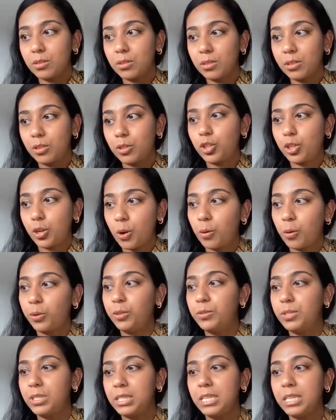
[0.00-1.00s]
the show
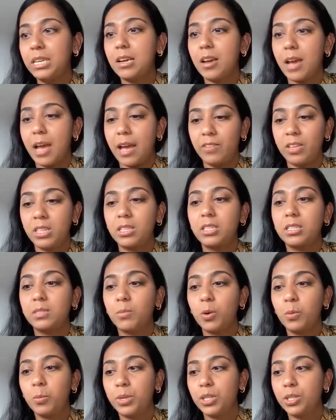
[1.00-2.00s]
you see her having these
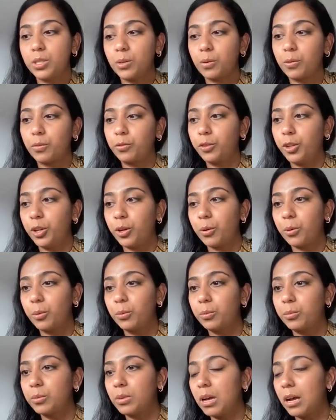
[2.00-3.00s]
moments of you
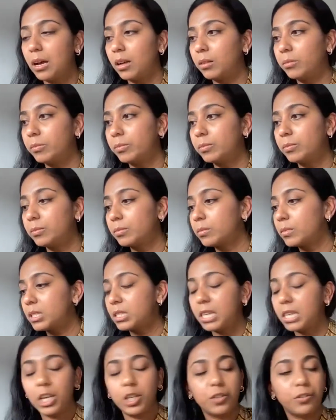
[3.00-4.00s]
know um,
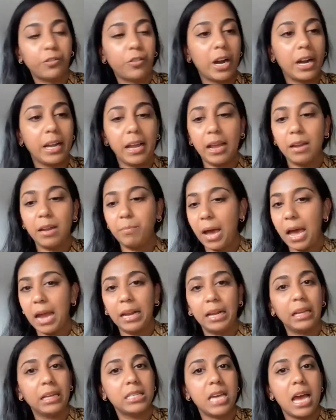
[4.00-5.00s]
stage fright and
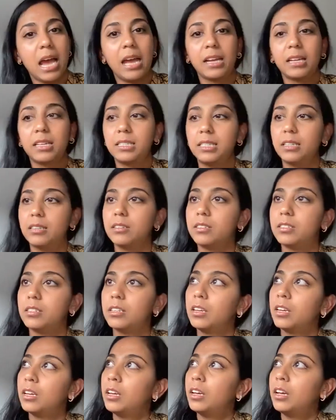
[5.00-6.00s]
panic attacks and
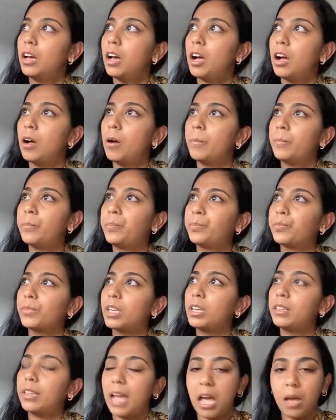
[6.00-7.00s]
um,
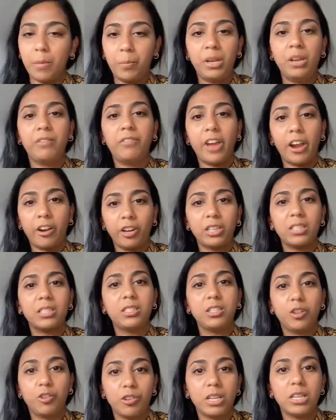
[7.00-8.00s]
they happen in various
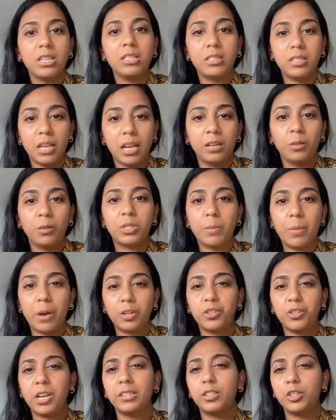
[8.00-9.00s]
degrees and it was
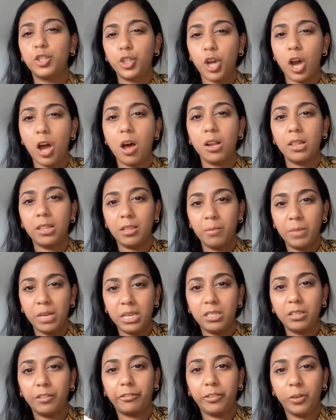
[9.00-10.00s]
about trying to chart them
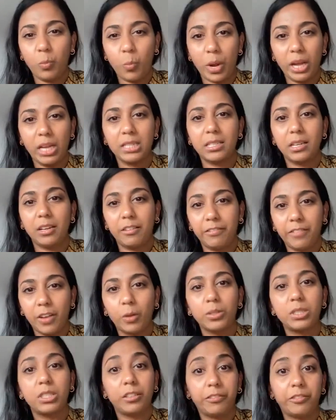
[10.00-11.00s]
in different ways that it
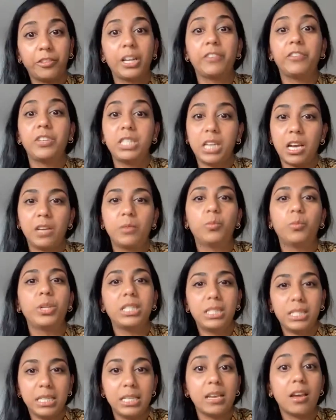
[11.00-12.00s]
felt different every time we
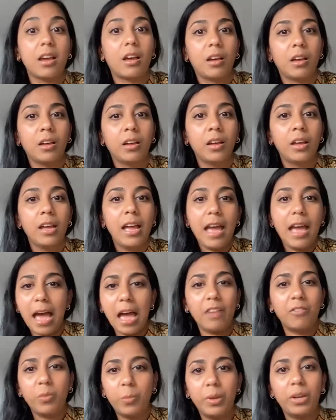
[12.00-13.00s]
see her
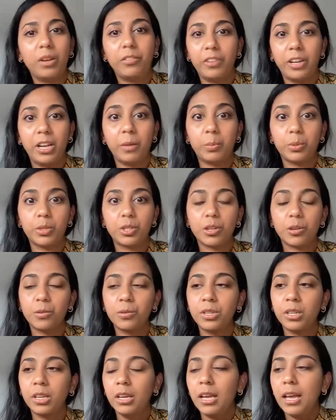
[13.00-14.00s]
have a bit of an
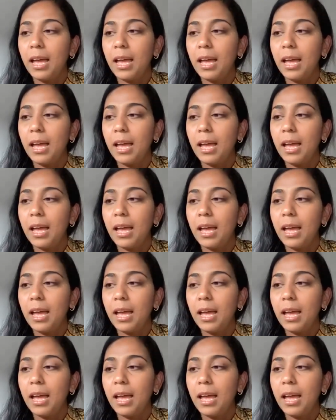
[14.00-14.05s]
episode